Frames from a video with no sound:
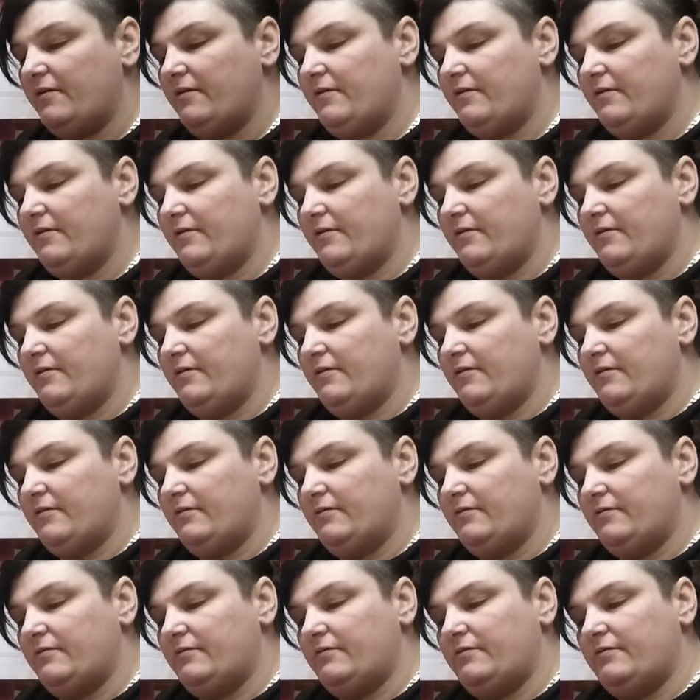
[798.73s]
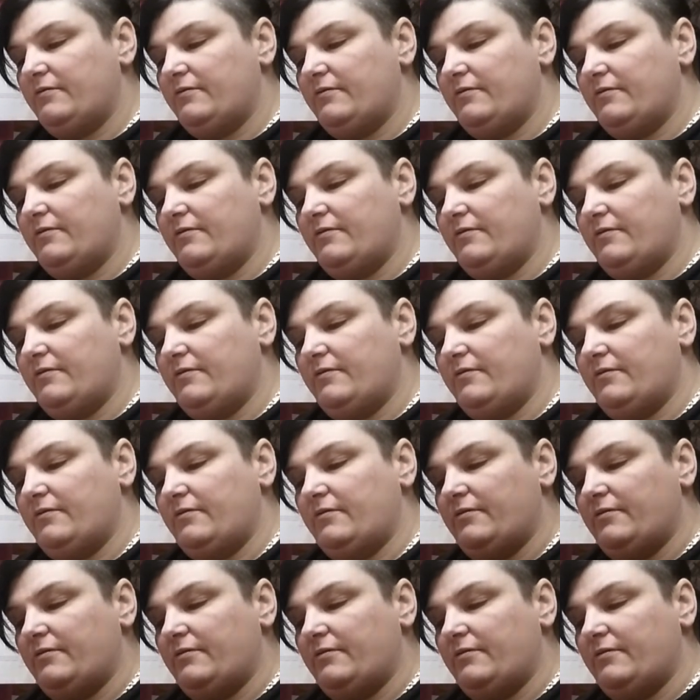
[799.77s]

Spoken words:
Nothing is said.